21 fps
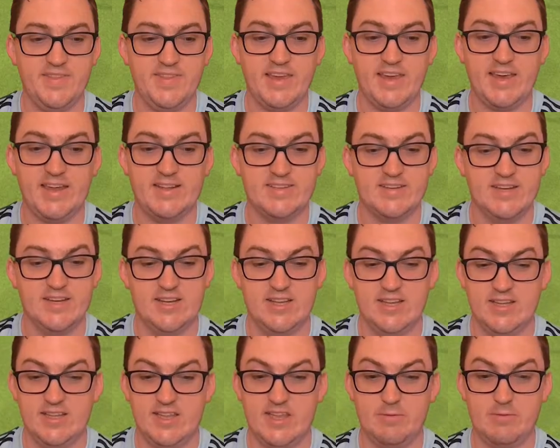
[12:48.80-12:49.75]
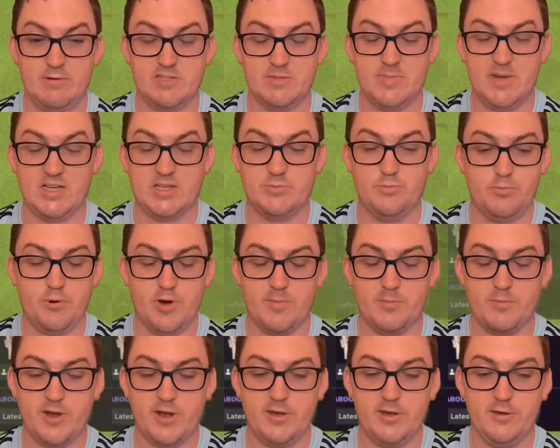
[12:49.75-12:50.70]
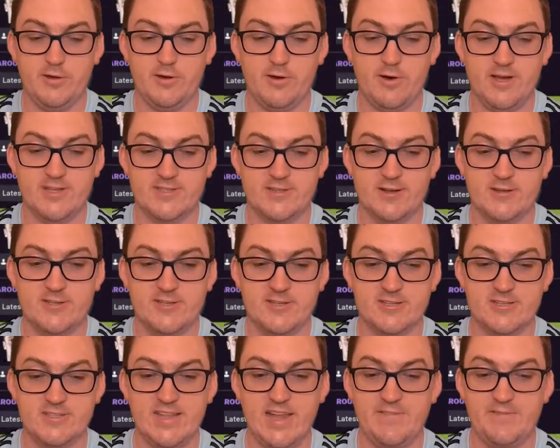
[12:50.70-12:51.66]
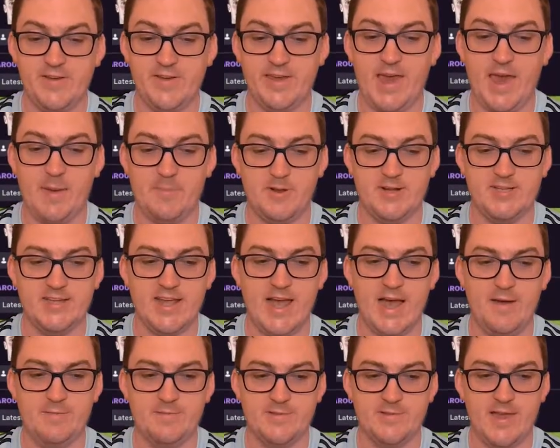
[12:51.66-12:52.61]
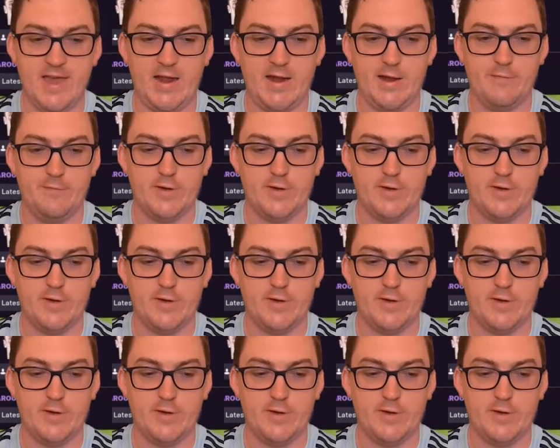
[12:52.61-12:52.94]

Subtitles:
in the end, there wasn't much point bringing you guys those because nothing happened after that.